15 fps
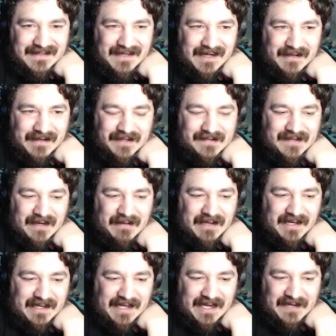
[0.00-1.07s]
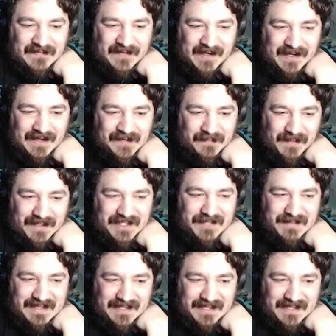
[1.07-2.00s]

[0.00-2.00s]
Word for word: I'm gonna I'm gonna leave it. As much as